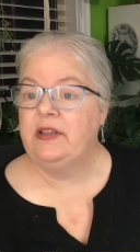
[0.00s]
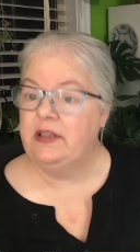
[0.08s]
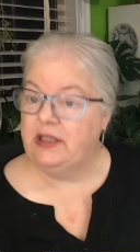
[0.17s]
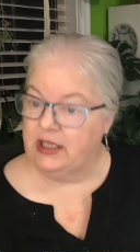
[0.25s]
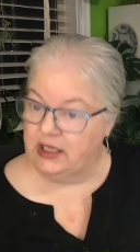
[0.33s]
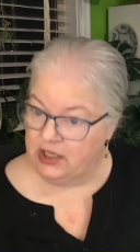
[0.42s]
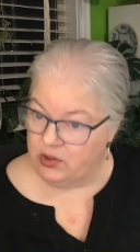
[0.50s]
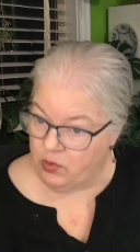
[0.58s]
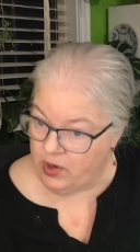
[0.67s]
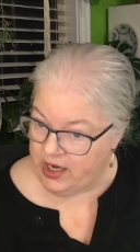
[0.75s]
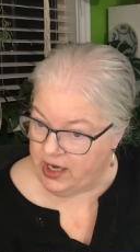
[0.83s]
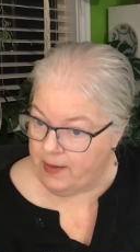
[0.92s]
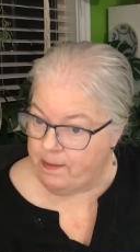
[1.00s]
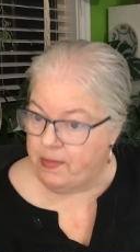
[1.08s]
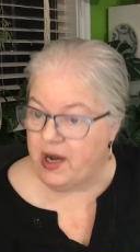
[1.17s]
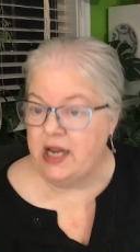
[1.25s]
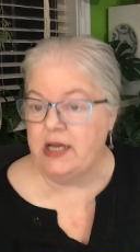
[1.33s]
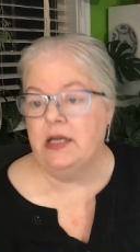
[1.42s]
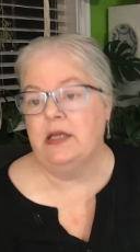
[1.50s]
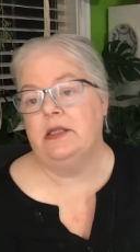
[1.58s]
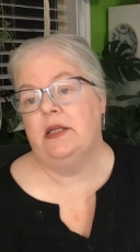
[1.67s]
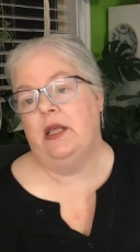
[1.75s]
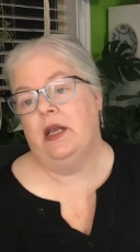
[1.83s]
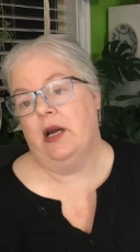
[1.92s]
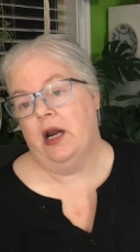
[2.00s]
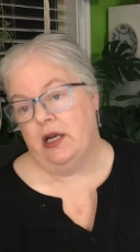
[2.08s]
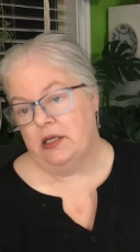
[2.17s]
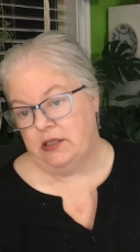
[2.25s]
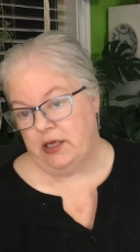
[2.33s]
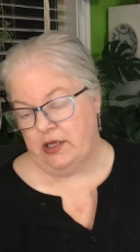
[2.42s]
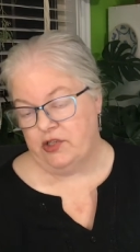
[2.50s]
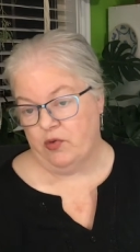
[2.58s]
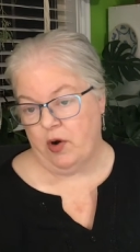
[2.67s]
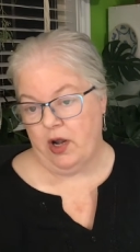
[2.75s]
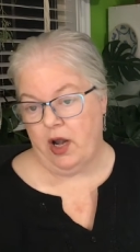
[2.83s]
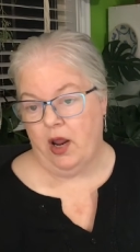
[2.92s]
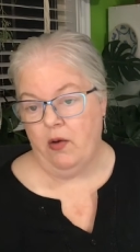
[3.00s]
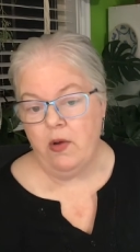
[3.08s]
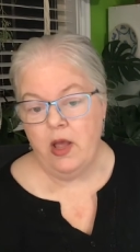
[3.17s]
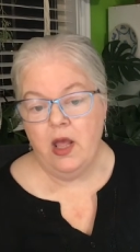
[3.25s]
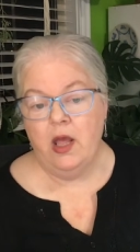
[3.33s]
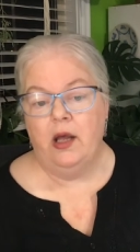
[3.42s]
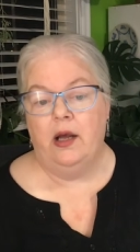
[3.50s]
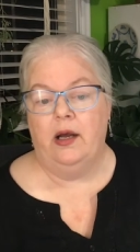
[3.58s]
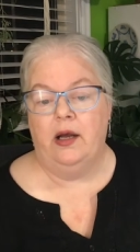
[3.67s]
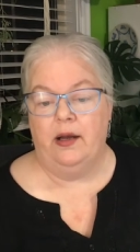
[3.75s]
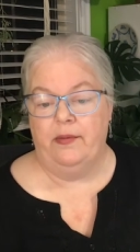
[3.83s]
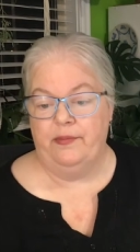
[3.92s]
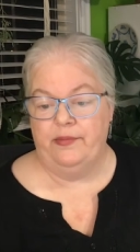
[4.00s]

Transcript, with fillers: they got a, quite a bite into the United States right now. Um,